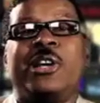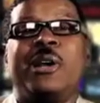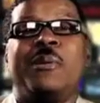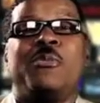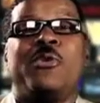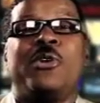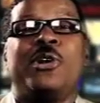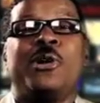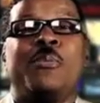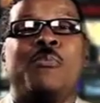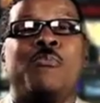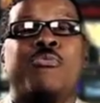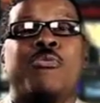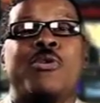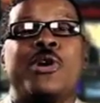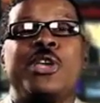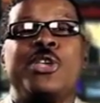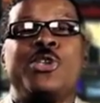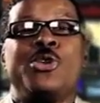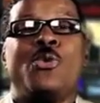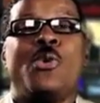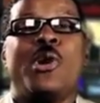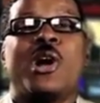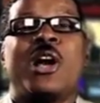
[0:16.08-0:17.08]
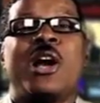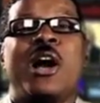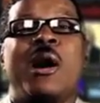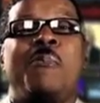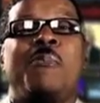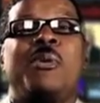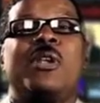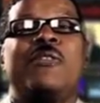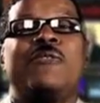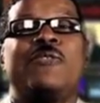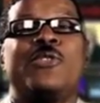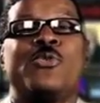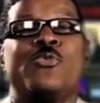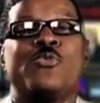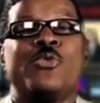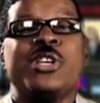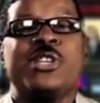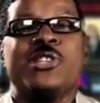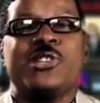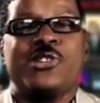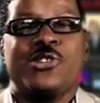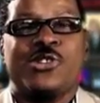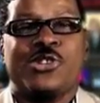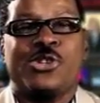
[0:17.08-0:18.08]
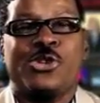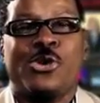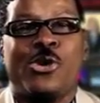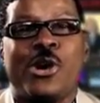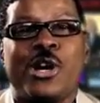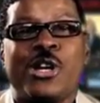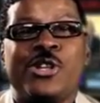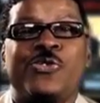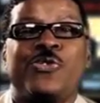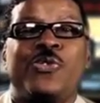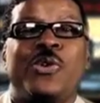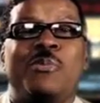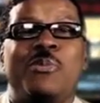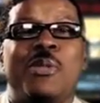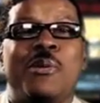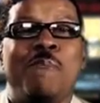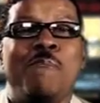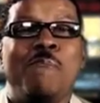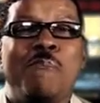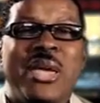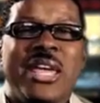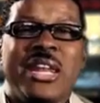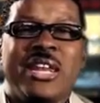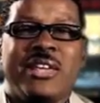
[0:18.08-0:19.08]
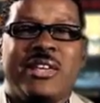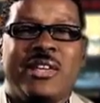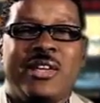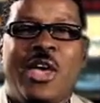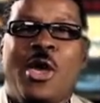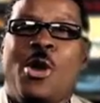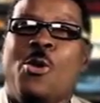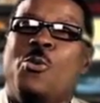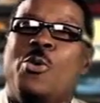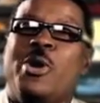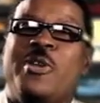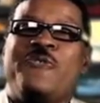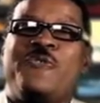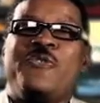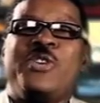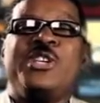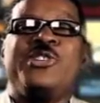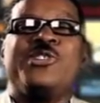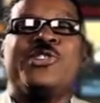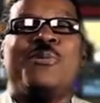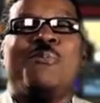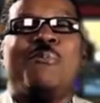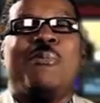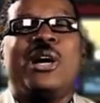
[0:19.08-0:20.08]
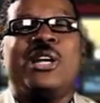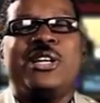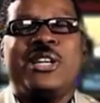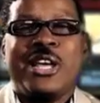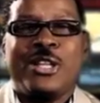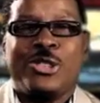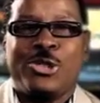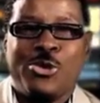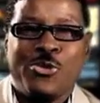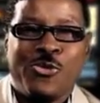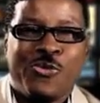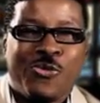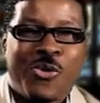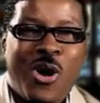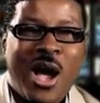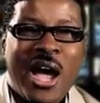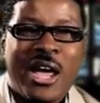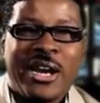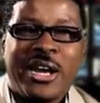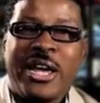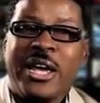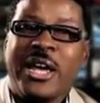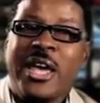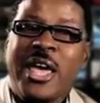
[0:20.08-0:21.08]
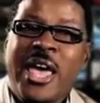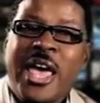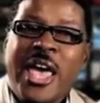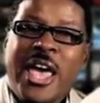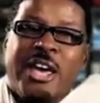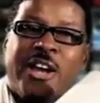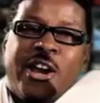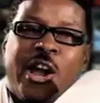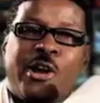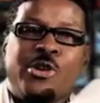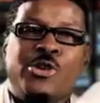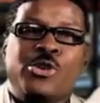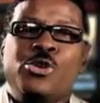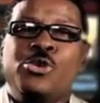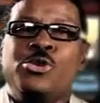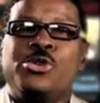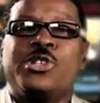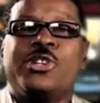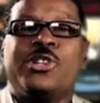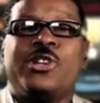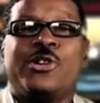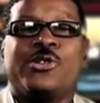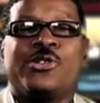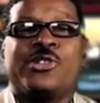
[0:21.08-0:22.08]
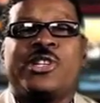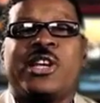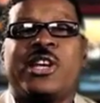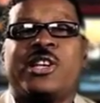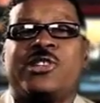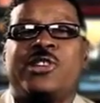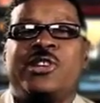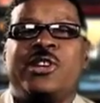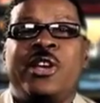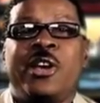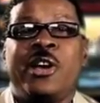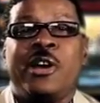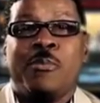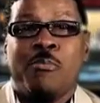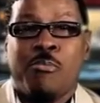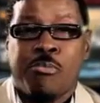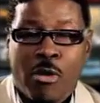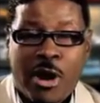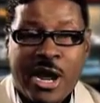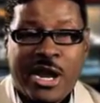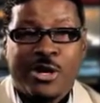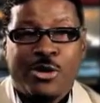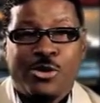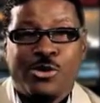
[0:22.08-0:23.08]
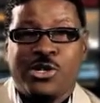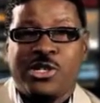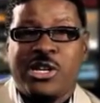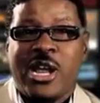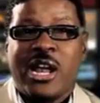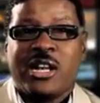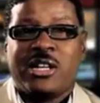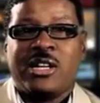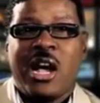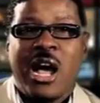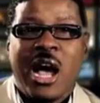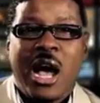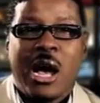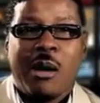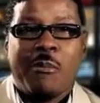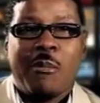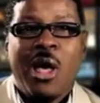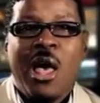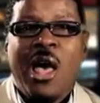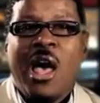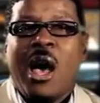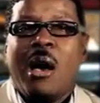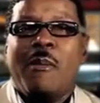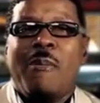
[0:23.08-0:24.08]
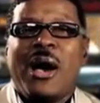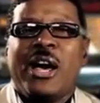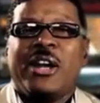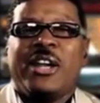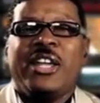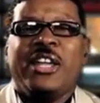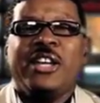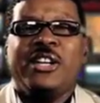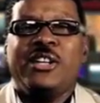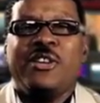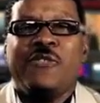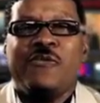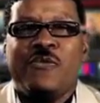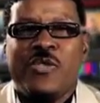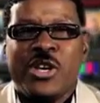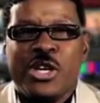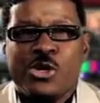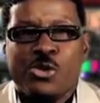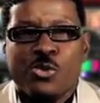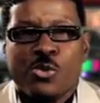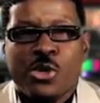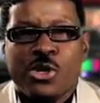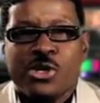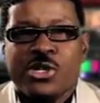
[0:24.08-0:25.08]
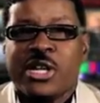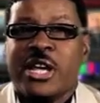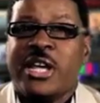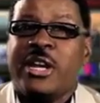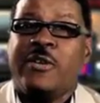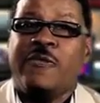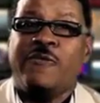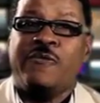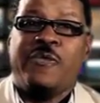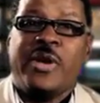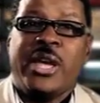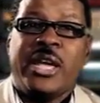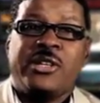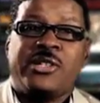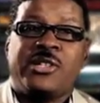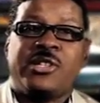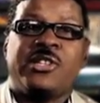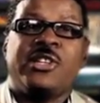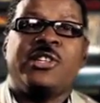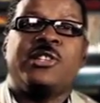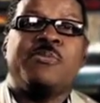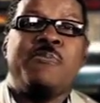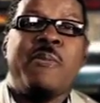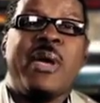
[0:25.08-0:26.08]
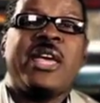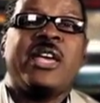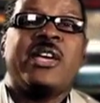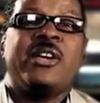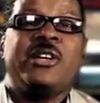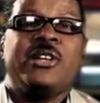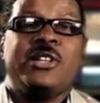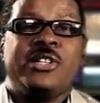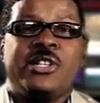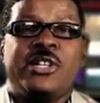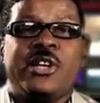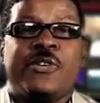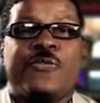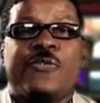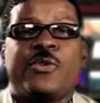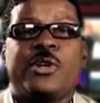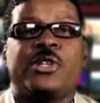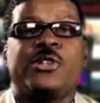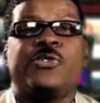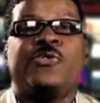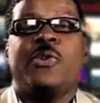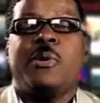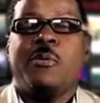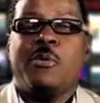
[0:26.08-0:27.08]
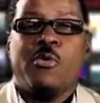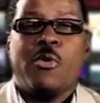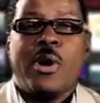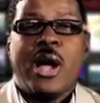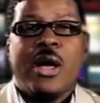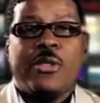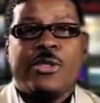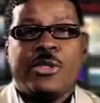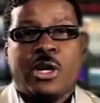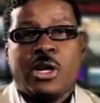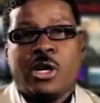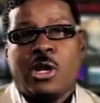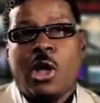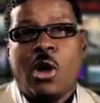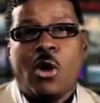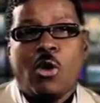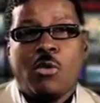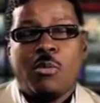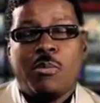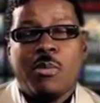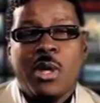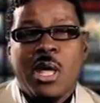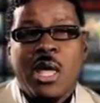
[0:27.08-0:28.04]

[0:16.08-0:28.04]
I'm going to bring you a couple of the recent stories from the many we feature Monday through Friday in our News to Know section here at brandnewz.com about individuals and events that's making a difference from around the globe.